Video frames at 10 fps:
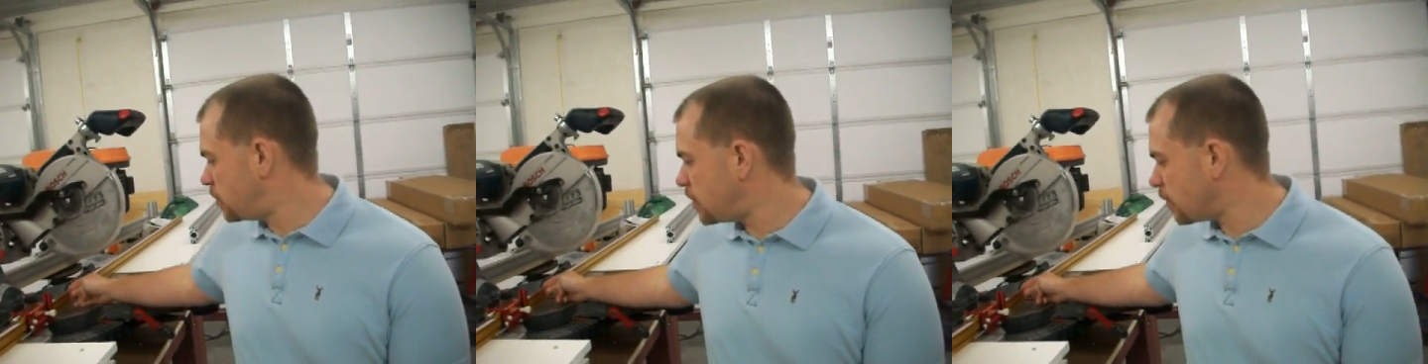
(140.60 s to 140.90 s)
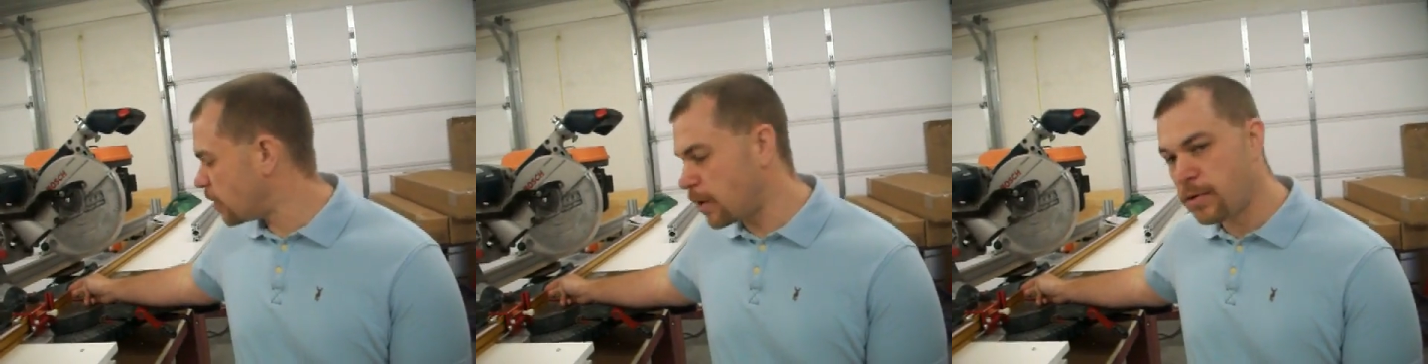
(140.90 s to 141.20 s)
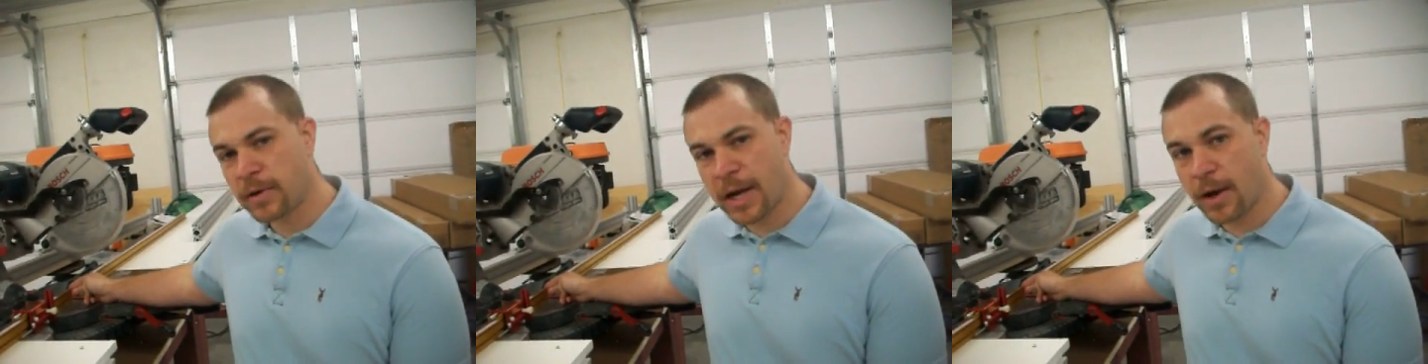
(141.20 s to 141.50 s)
0.
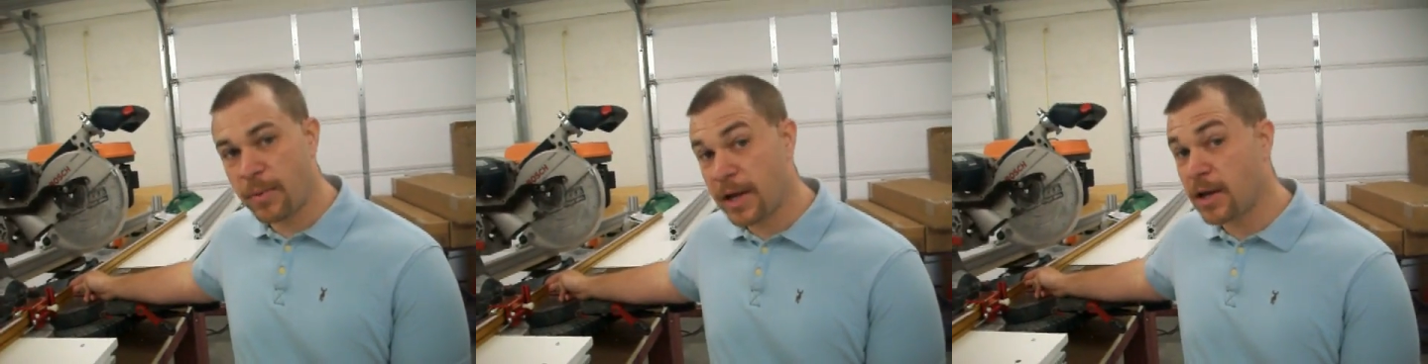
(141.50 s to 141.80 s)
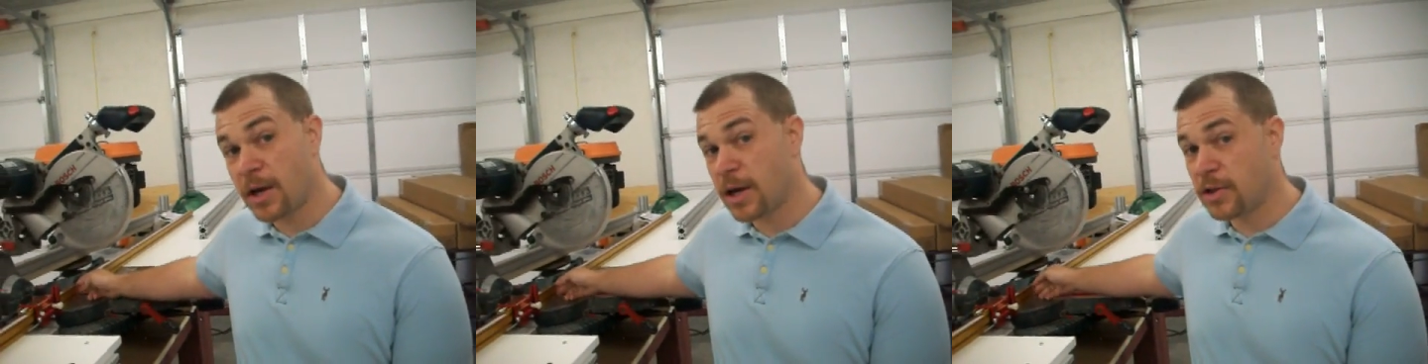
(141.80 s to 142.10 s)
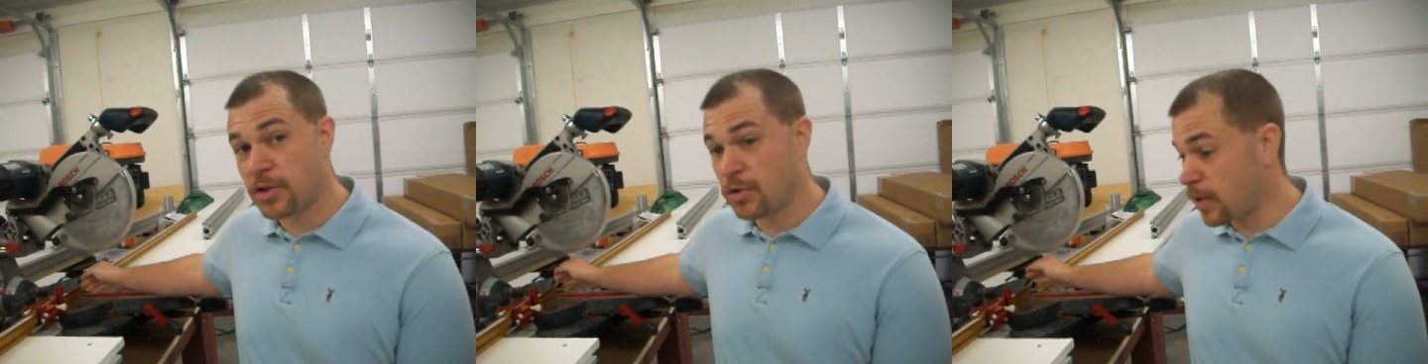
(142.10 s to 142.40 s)
Now we can
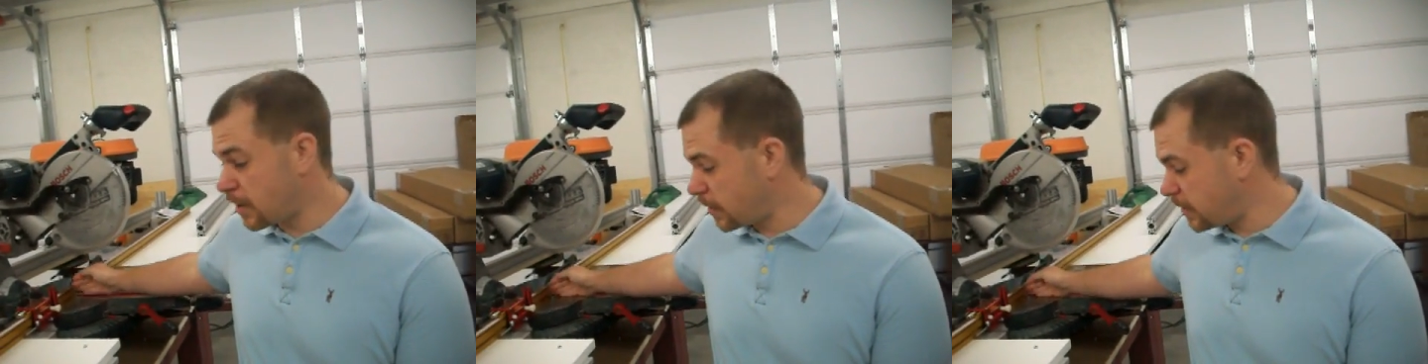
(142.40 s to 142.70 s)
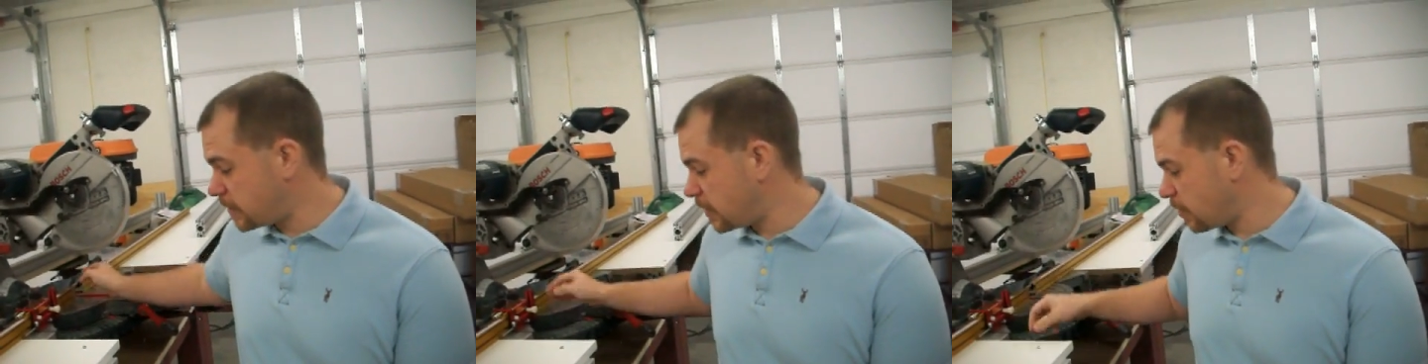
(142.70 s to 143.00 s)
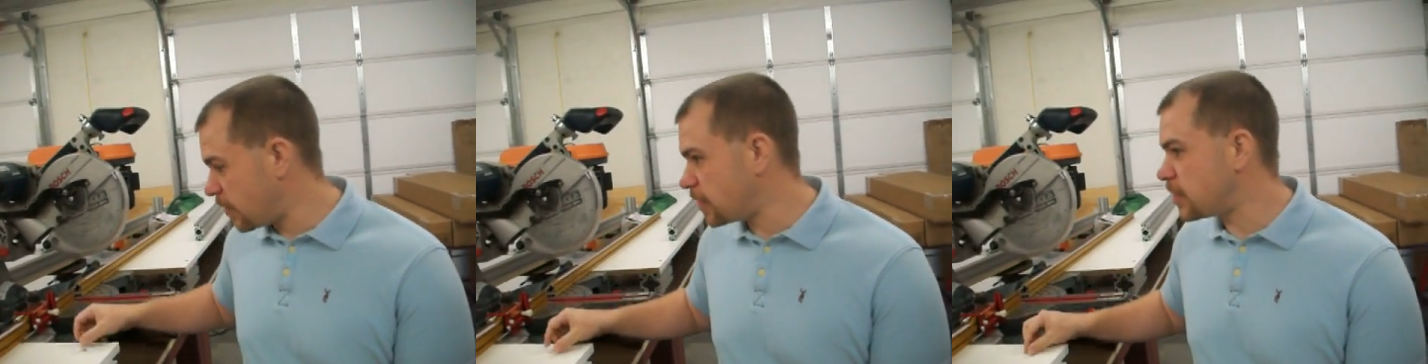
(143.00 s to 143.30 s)
cut directly to
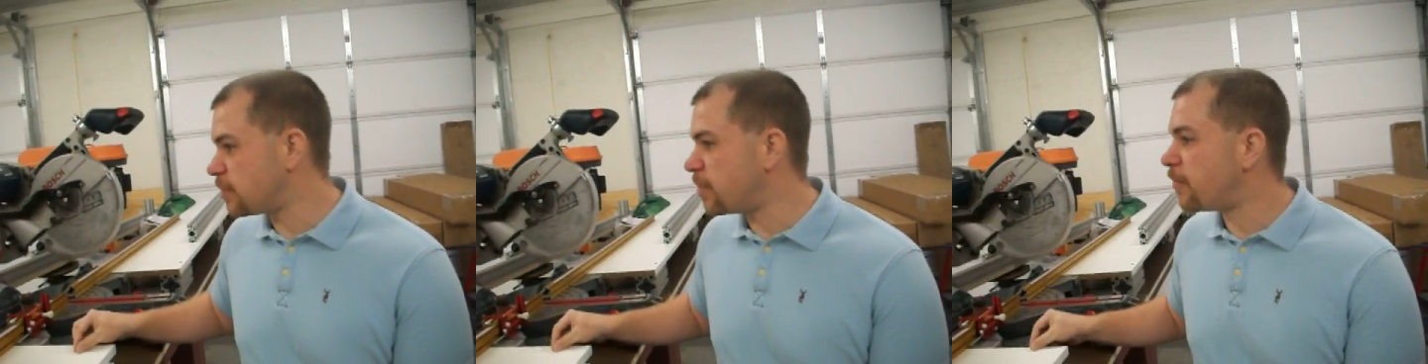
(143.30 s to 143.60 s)
0 inches.